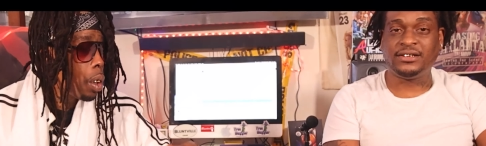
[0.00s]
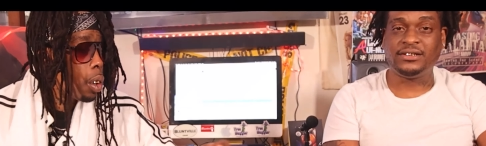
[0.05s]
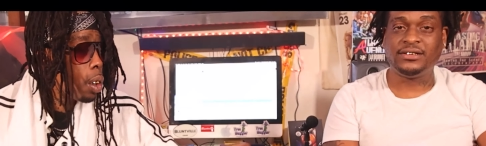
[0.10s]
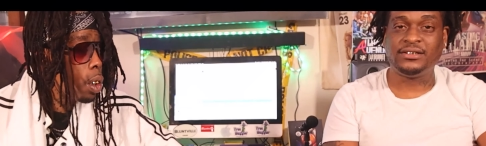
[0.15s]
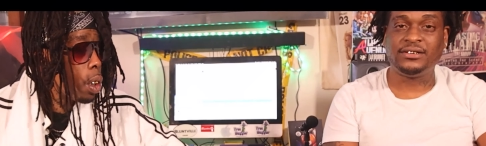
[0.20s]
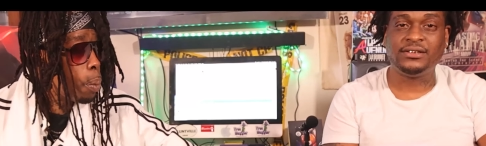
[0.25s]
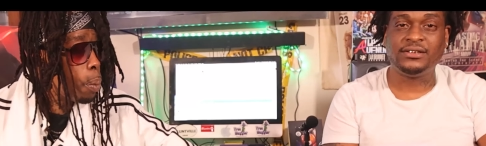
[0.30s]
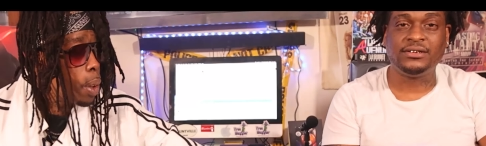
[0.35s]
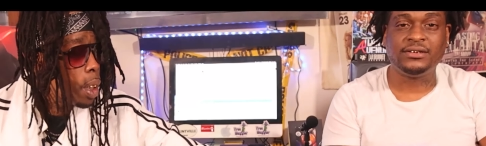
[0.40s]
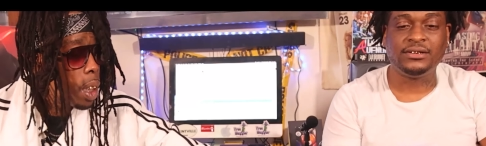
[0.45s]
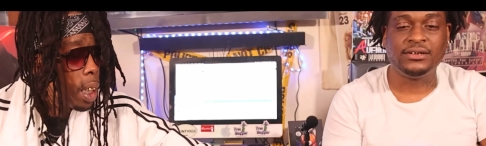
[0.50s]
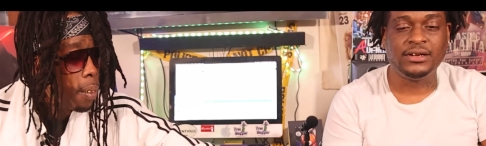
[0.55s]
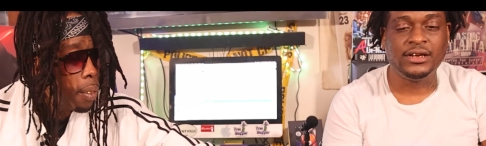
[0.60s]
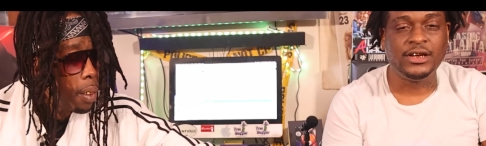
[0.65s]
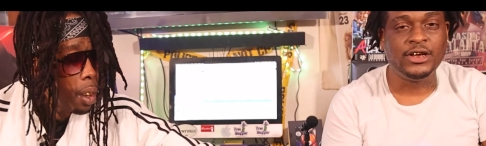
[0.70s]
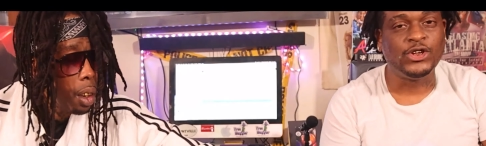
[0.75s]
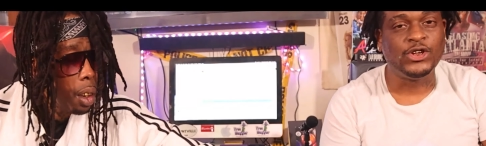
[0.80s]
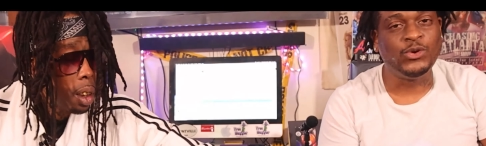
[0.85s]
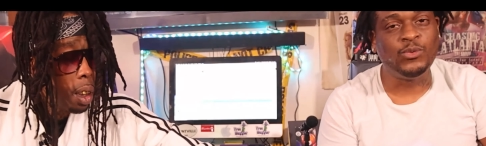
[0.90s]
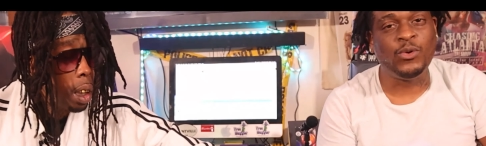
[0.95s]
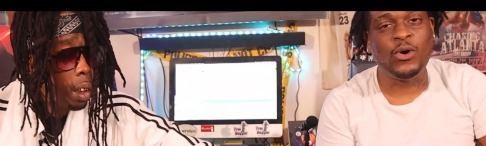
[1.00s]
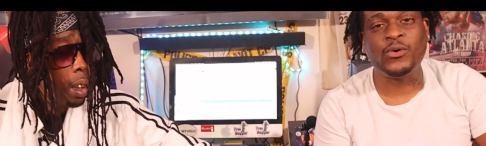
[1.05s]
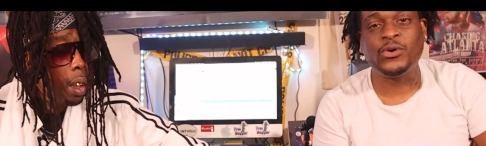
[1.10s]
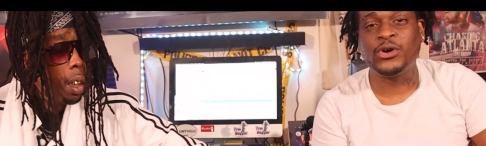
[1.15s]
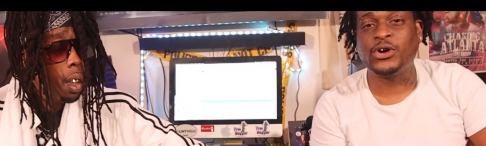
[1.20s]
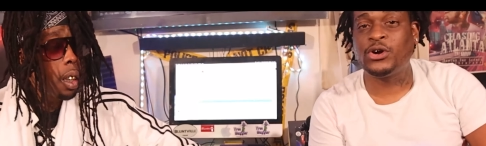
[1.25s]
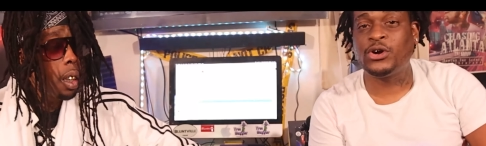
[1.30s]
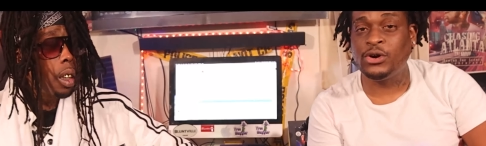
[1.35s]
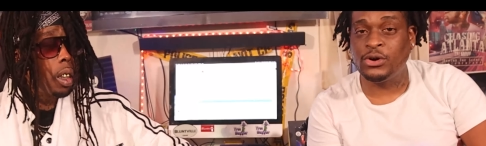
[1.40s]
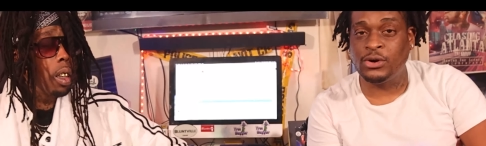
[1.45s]
Speaker 1: You can be everything. You want
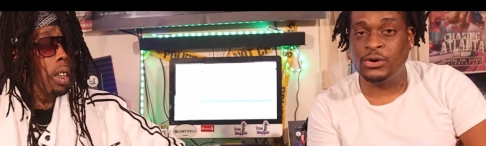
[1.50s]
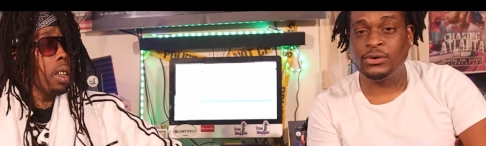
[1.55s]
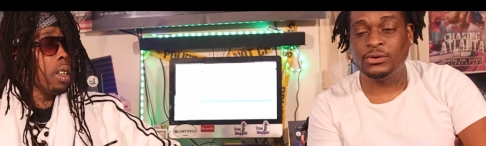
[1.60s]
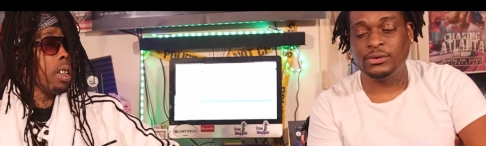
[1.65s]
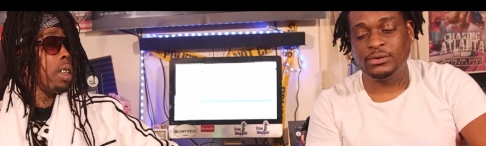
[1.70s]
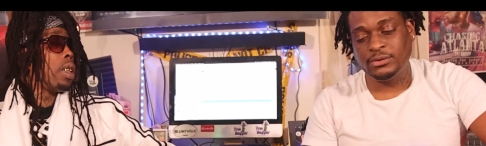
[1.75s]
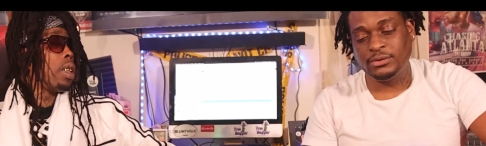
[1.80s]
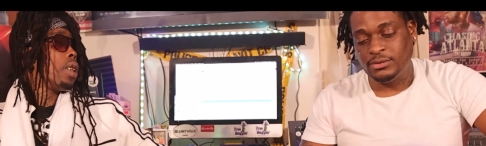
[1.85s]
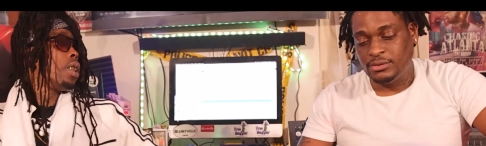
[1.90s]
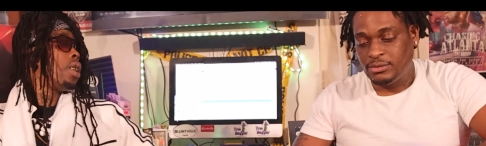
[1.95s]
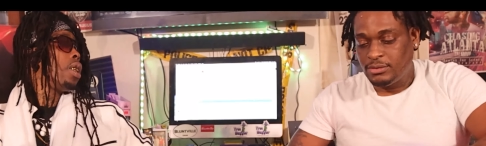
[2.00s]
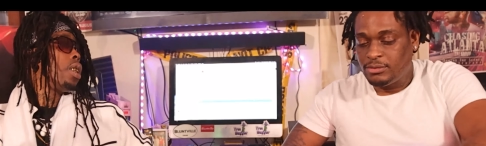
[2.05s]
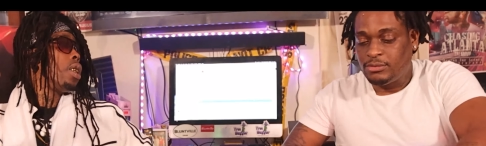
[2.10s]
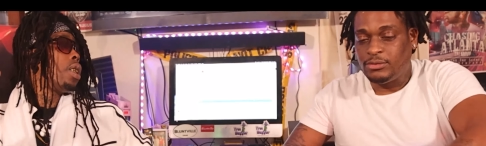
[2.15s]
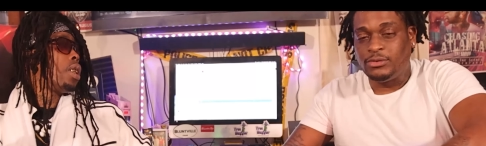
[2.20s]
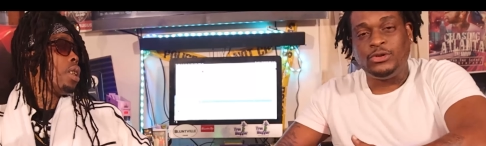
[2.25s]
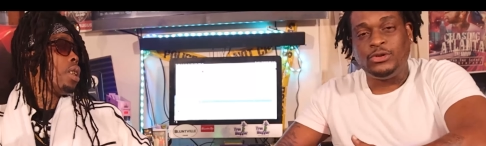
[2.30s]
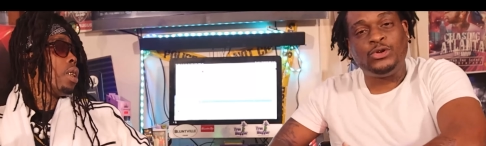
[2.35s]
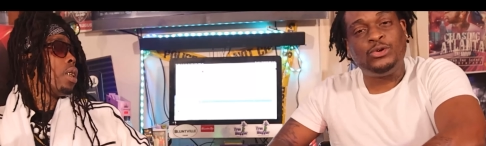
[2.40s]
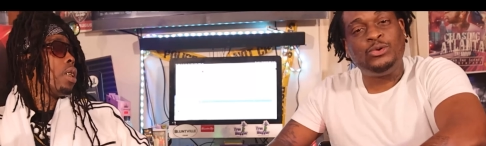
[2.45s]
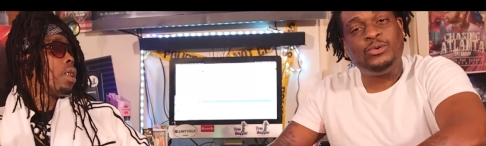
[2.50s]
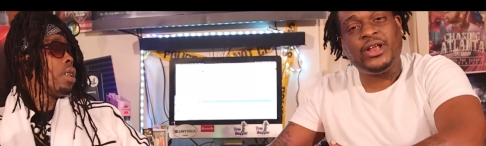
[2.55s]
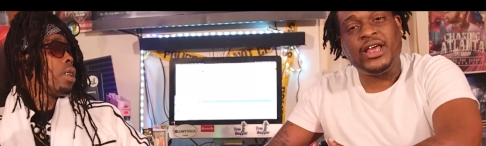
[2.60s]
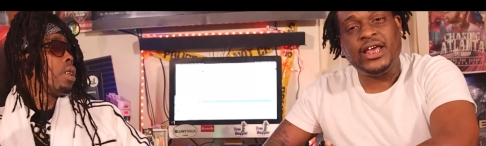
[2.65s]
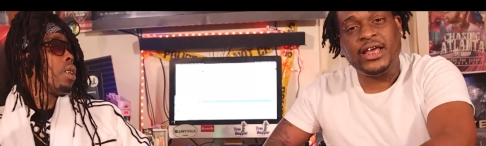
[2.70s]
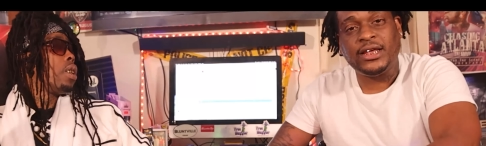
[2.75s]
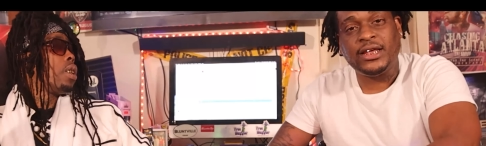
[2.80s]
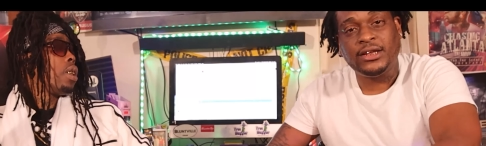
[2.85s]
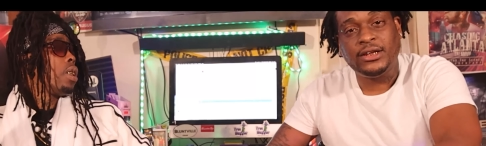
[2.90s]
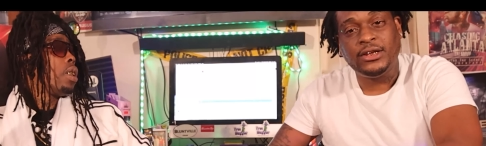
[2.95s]
to cook? Do
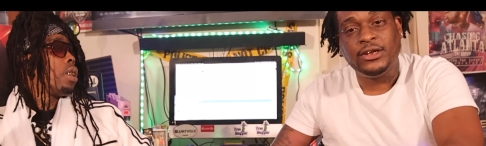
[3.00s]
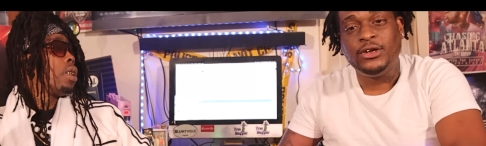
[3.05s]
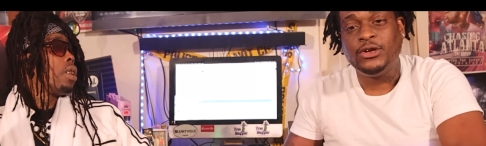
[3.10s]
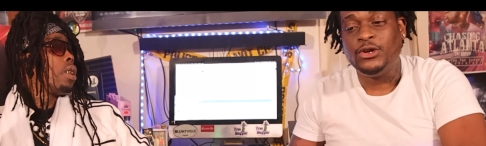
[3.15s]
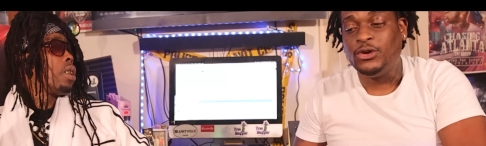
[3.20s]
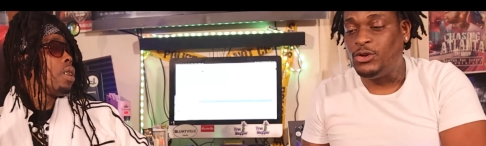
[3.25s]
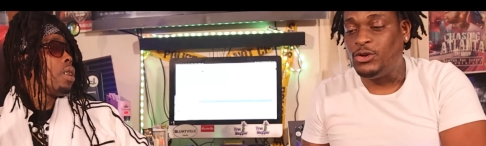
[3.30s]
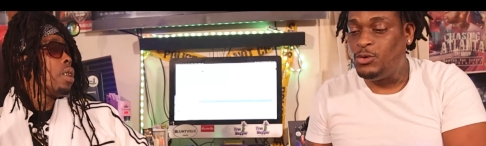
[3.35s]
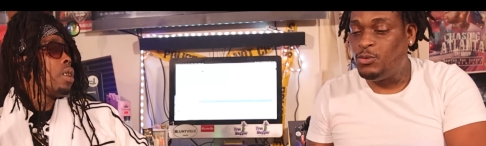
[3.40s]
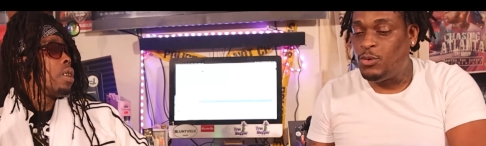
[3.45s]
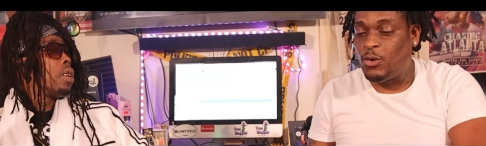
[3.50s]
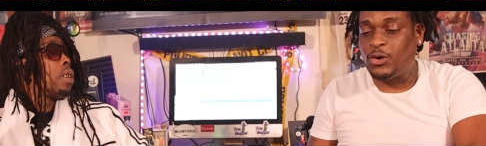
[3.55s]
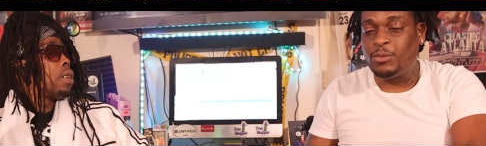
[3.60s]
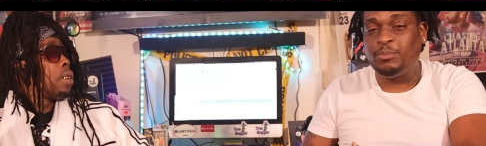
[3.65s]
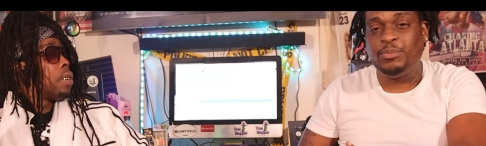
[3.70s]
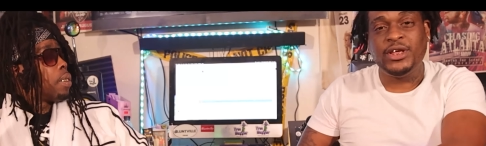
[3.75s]
that. You want to